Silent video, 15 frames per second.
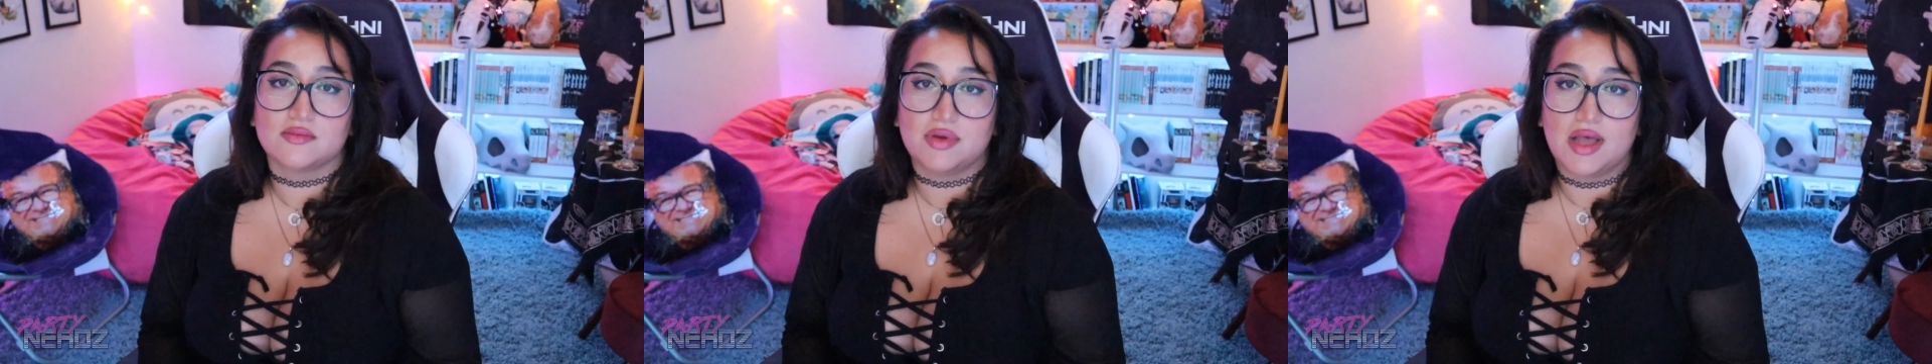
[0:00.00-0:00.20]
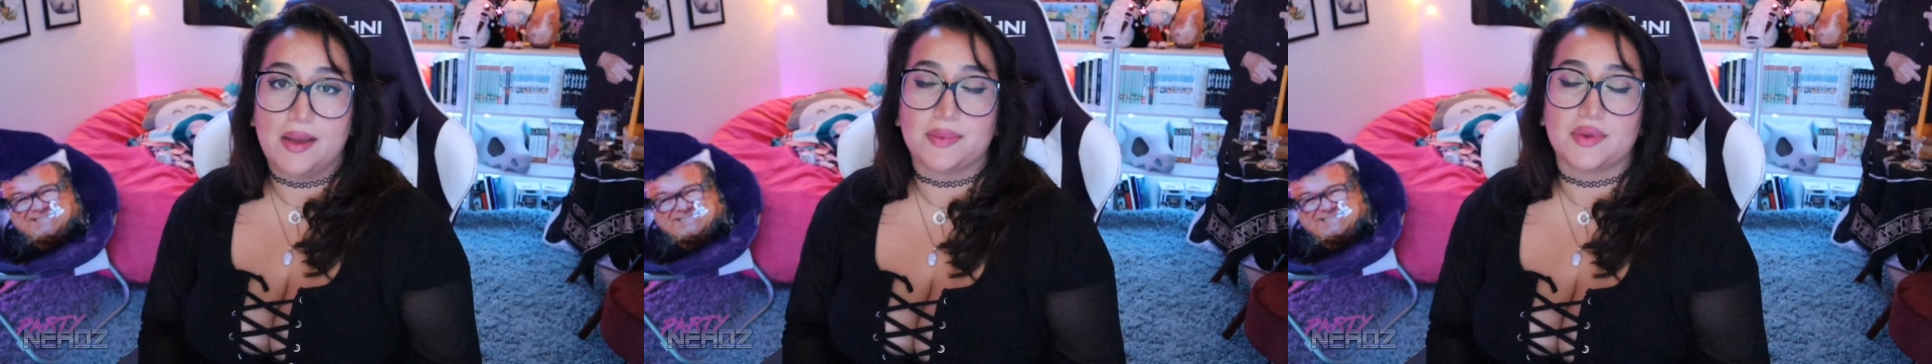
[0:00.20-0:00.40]

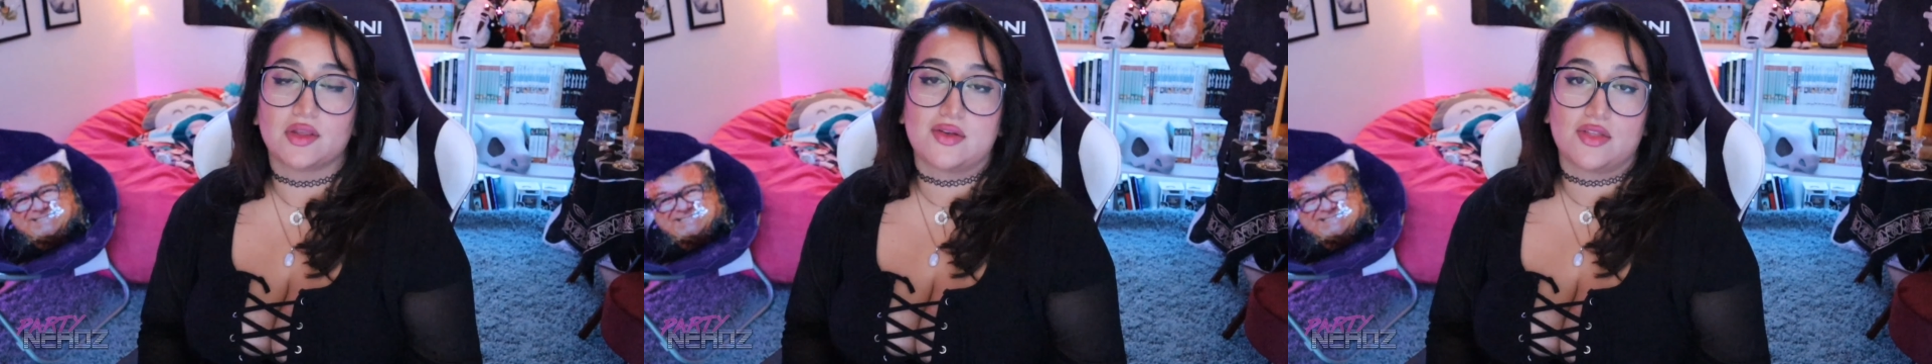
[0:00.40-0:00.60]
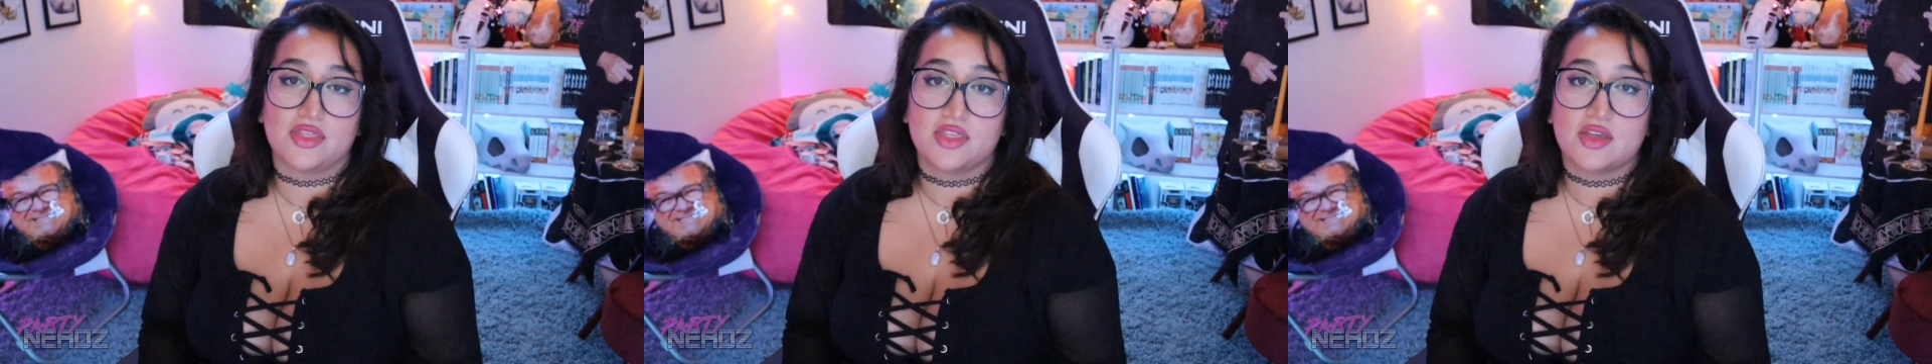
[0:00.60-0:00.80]

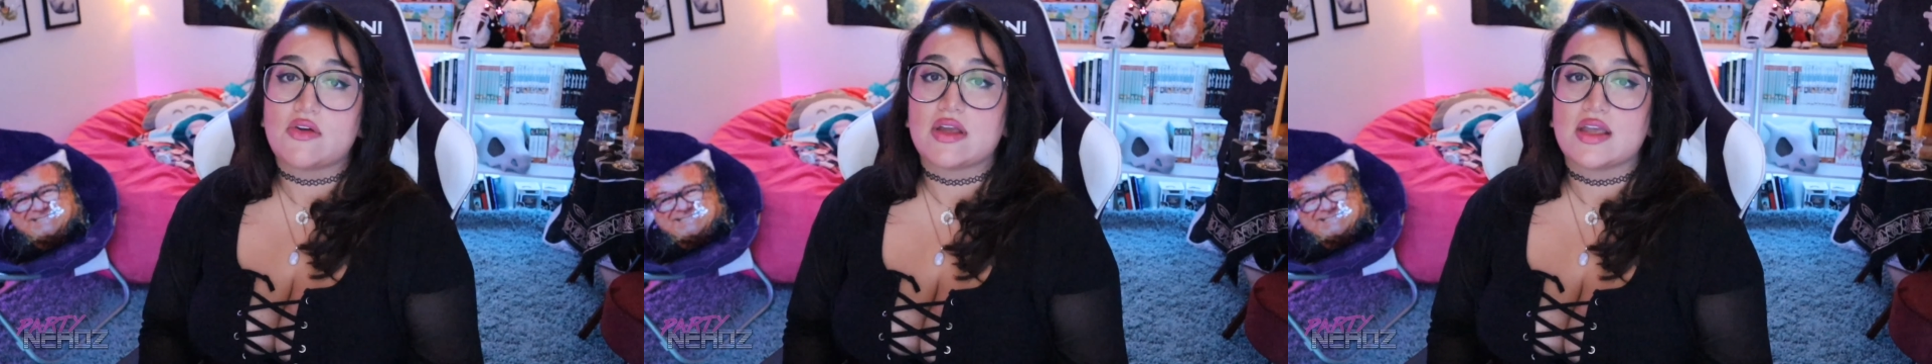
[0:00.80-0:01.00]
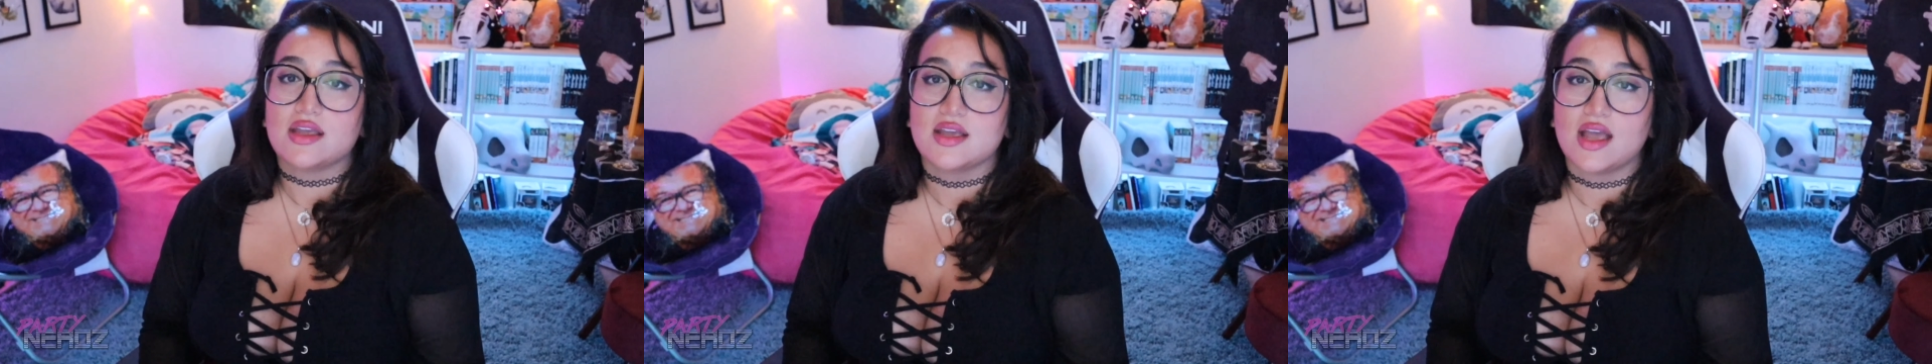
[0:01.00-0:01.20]
popular
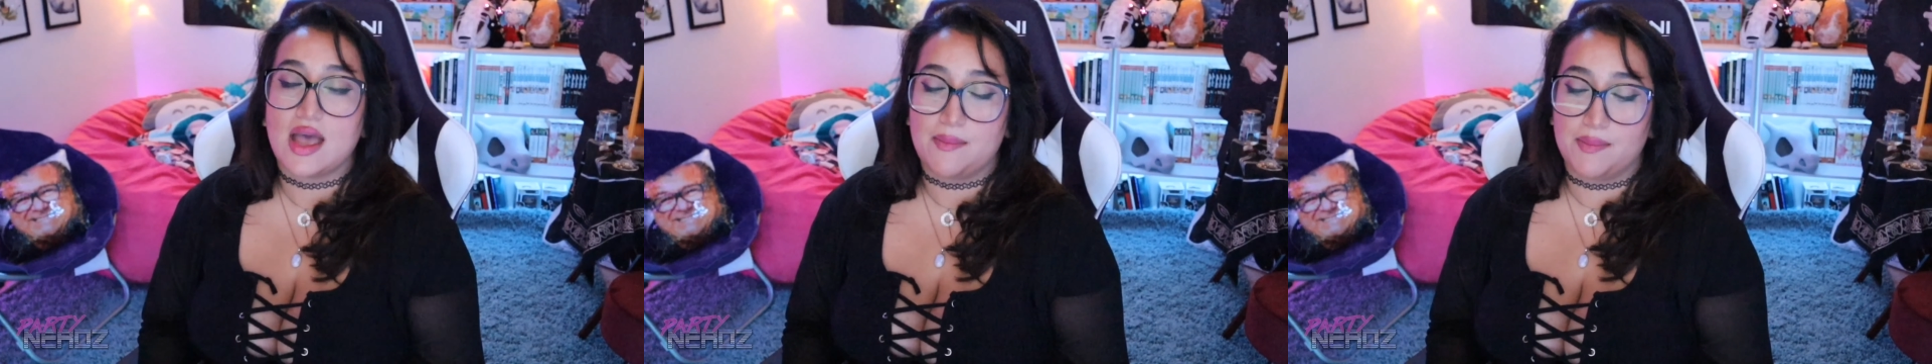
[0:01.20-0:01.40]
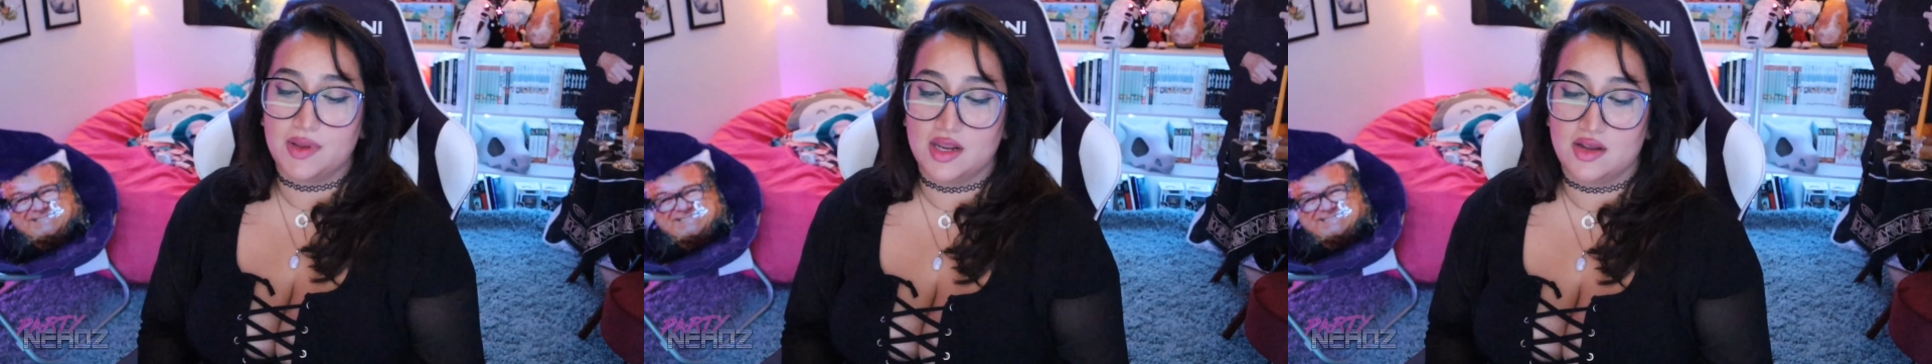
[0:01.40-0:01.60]
theory
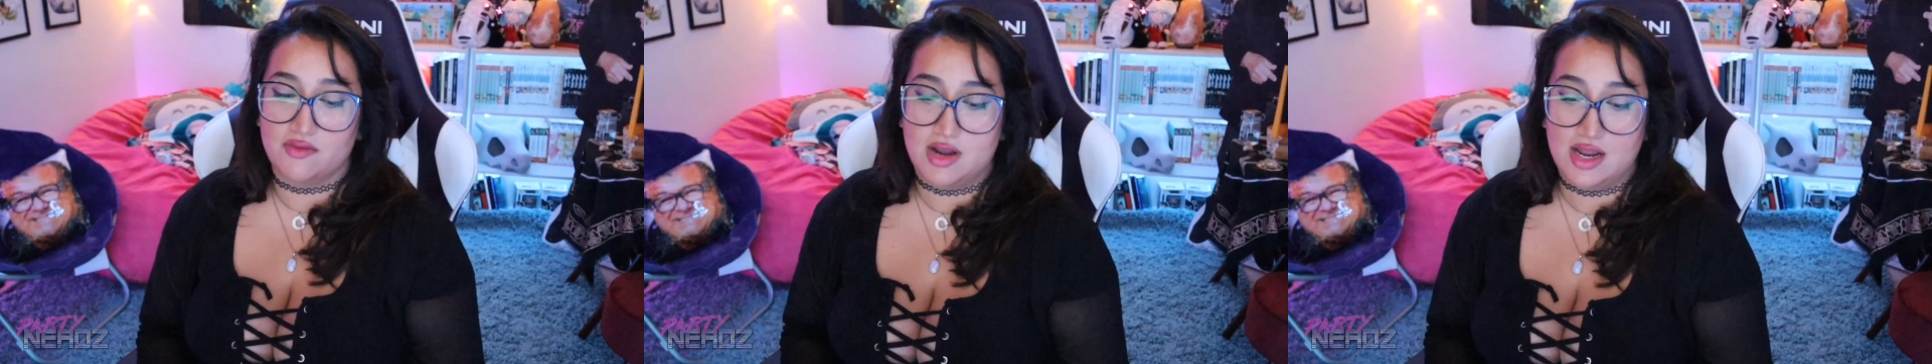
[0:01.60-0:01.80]
happening